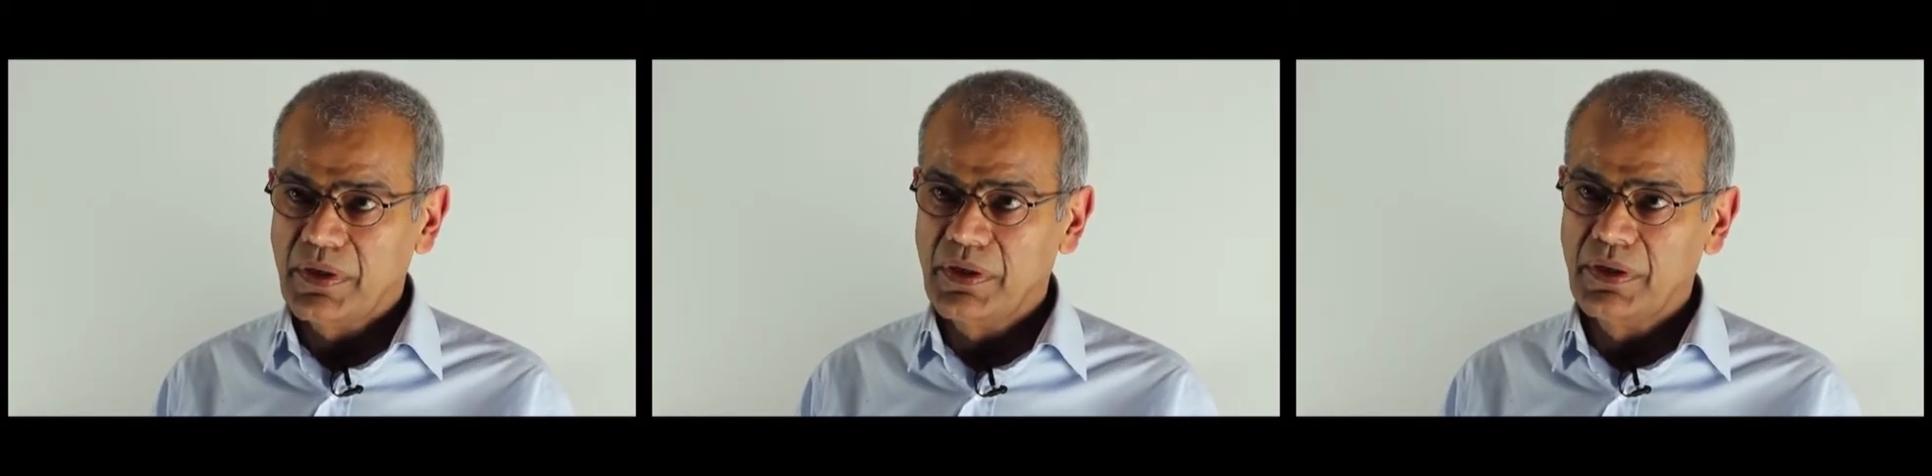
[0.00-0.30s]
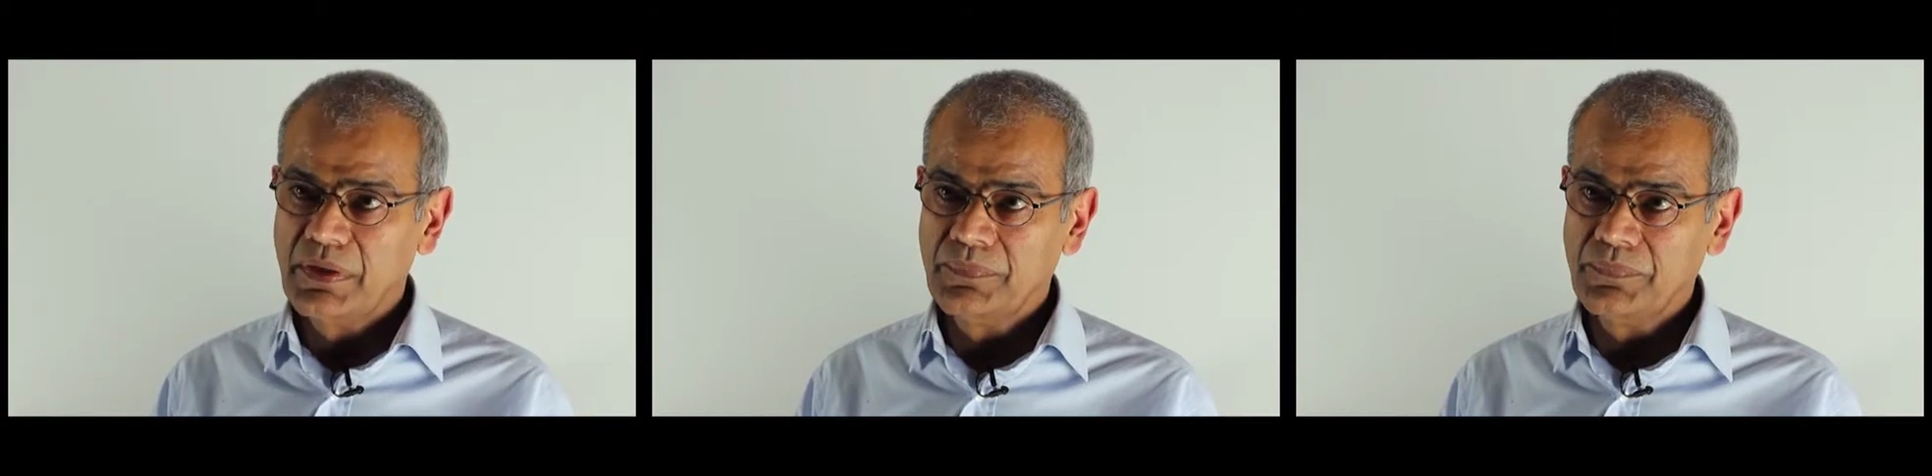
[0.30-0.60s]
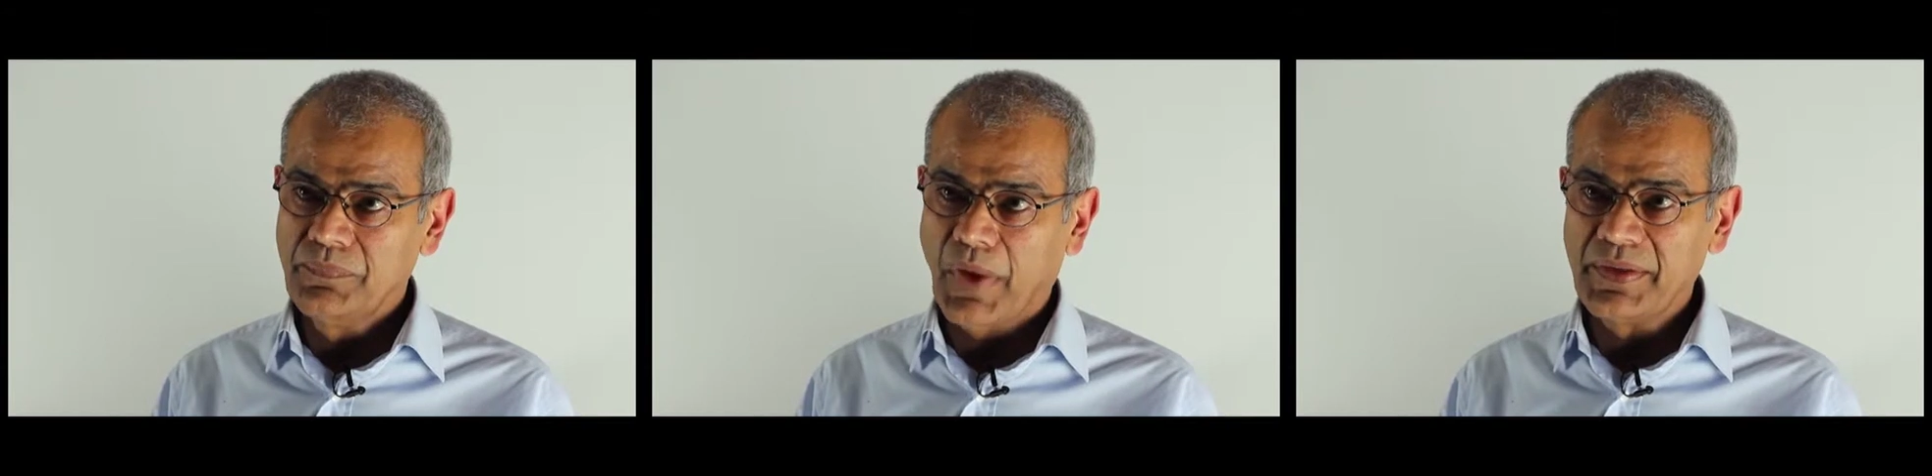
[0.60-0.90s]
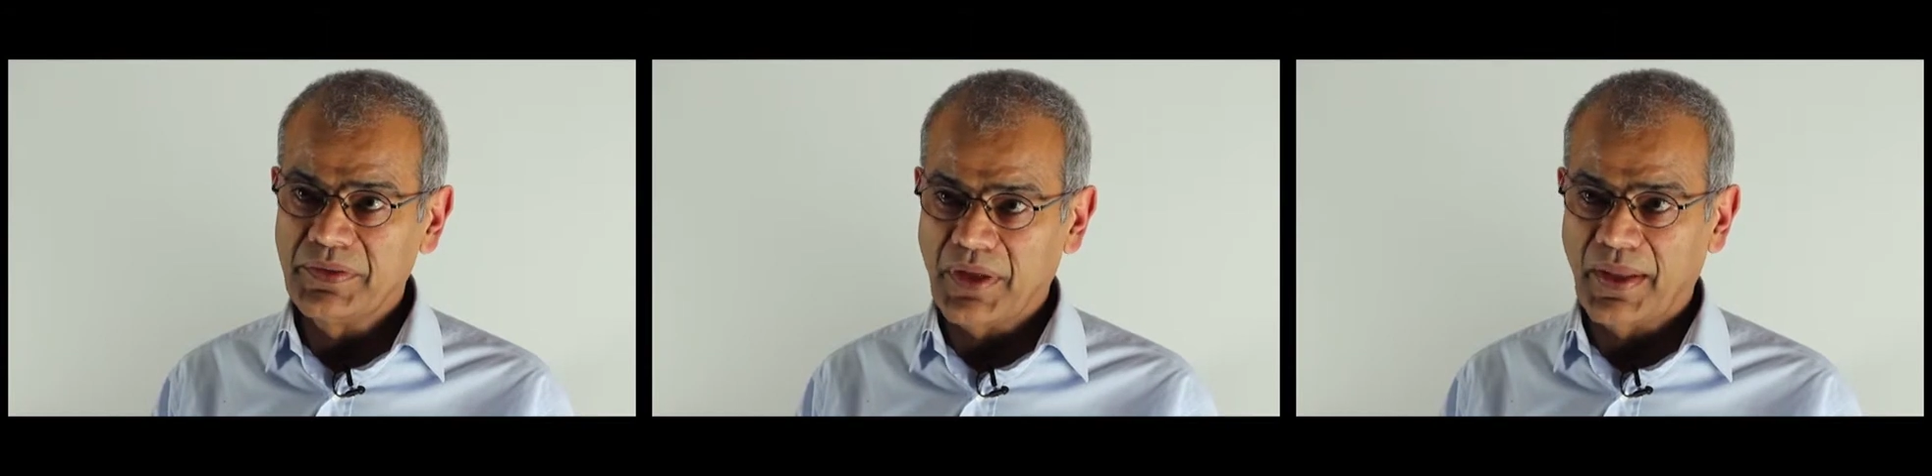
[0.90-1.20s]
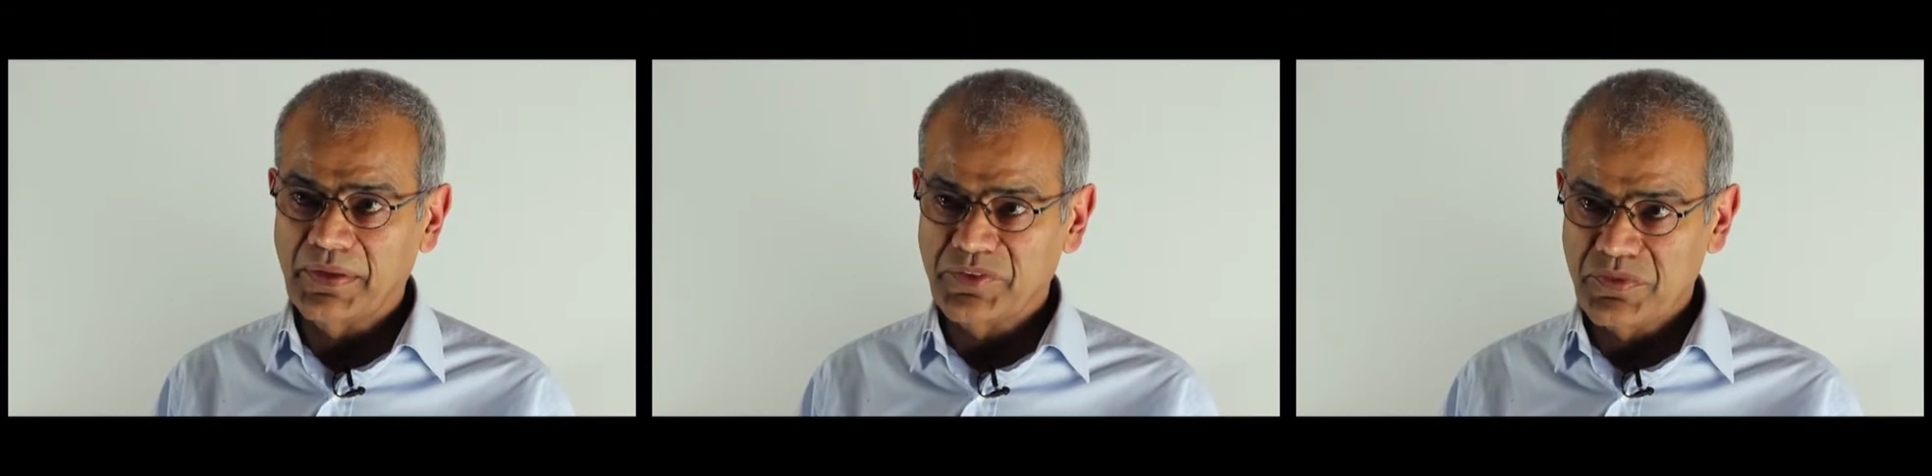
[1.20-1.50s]

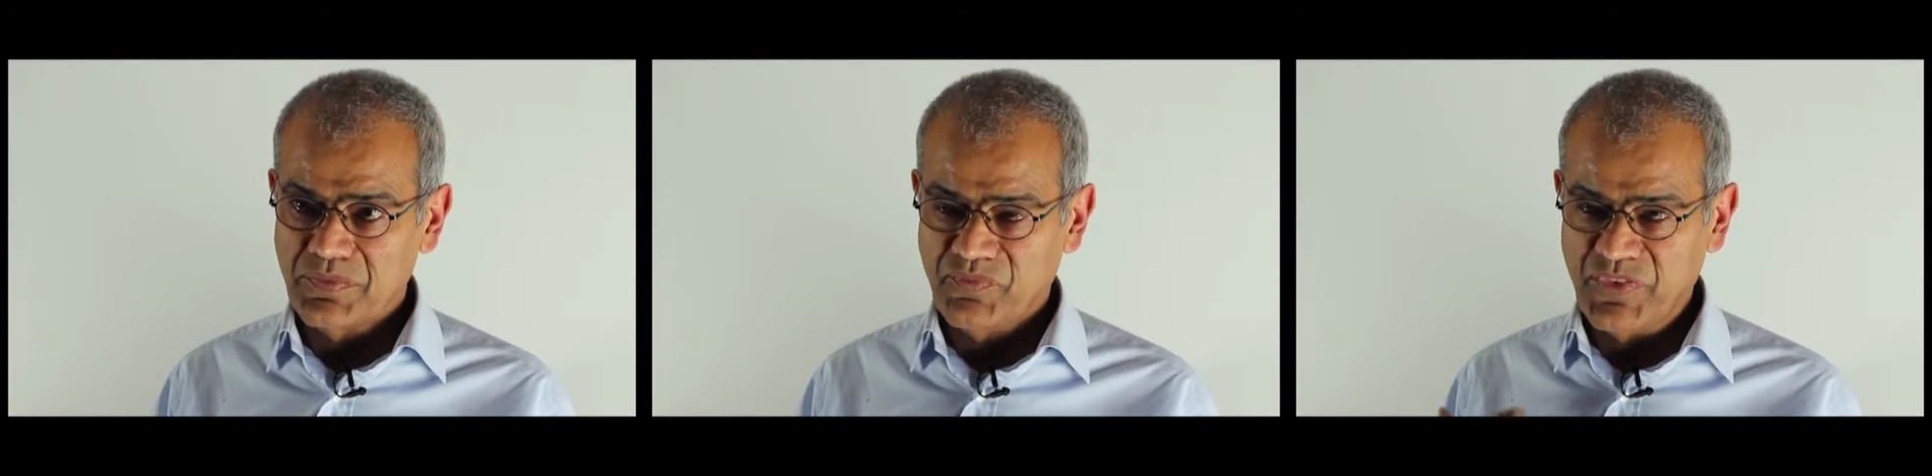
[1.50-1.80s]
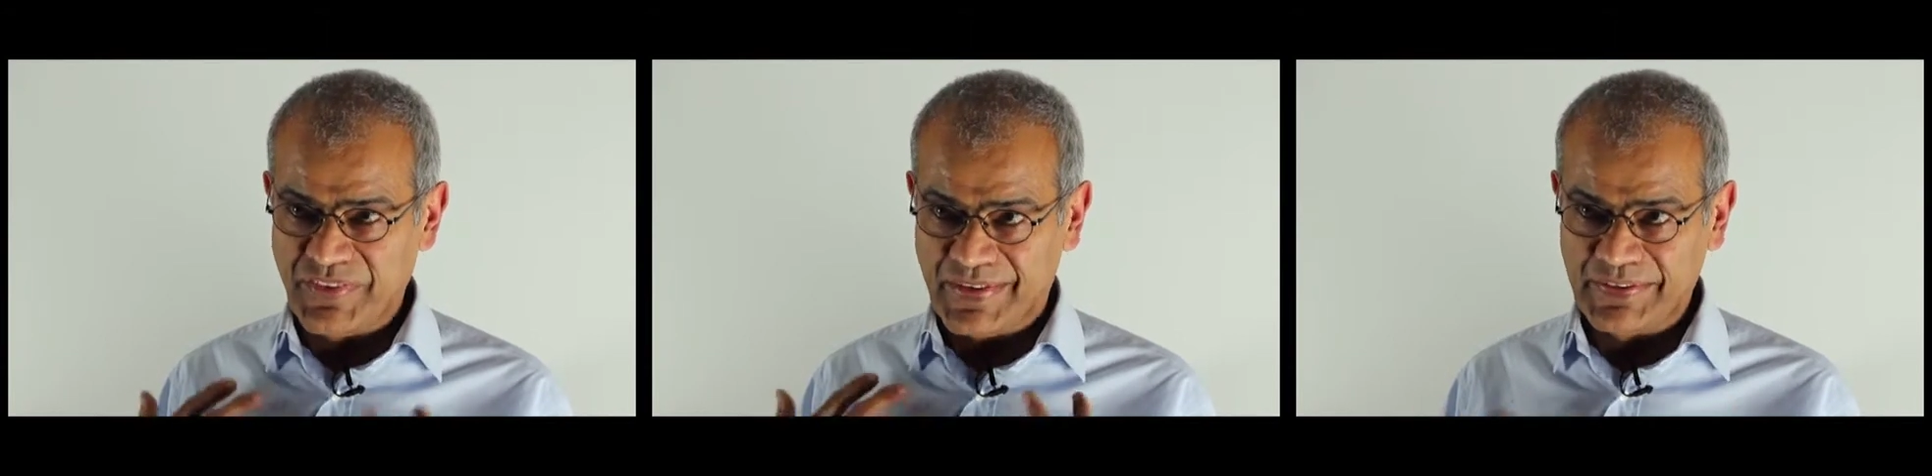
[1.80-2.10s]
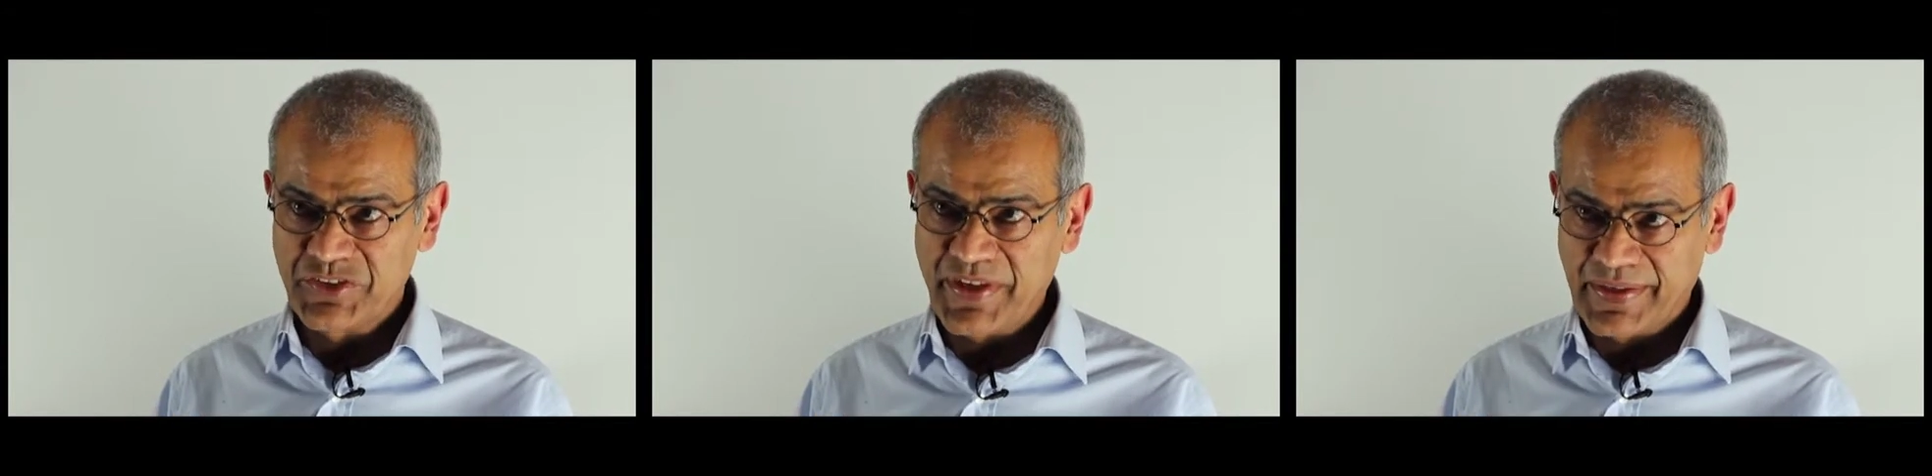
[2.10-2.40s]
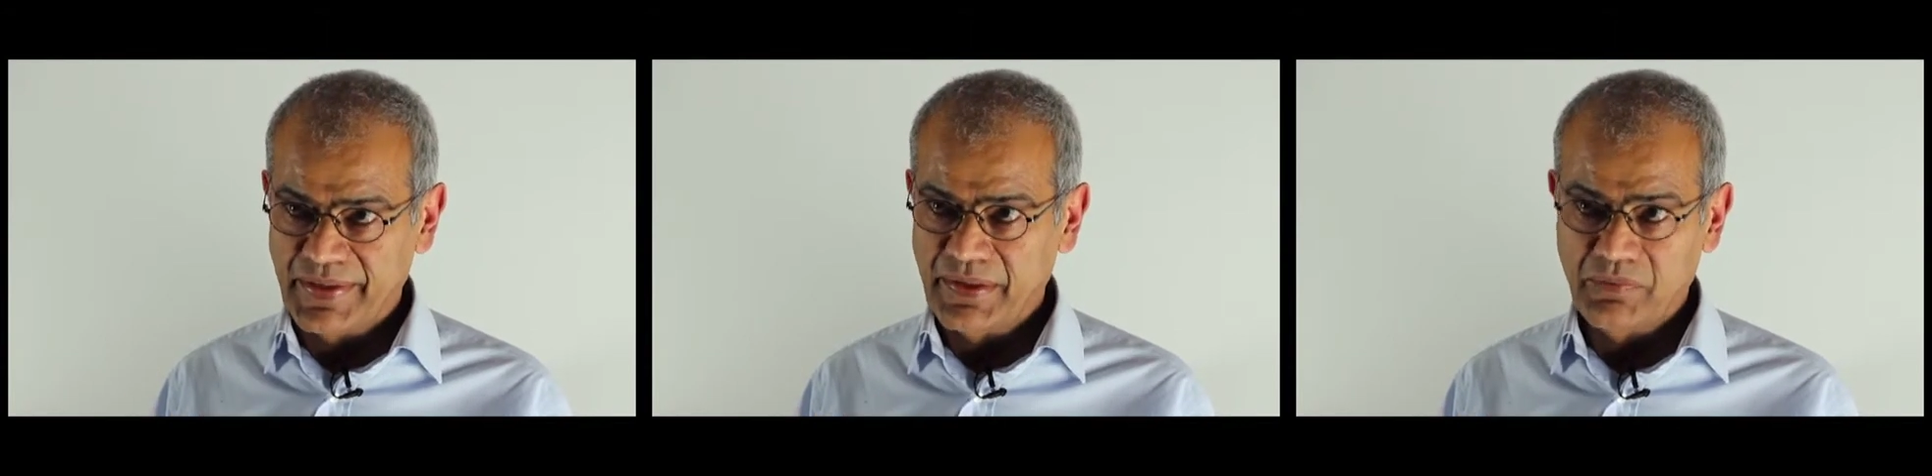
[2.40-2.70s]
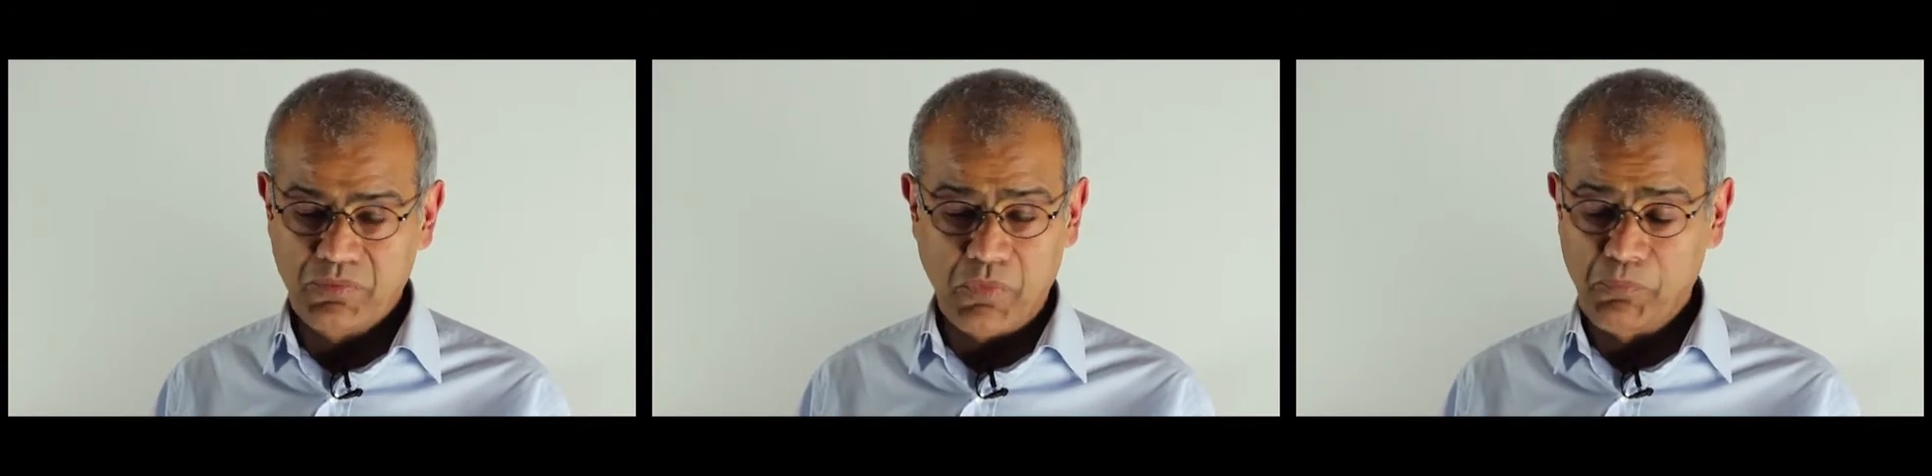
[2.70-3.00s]
and physically checking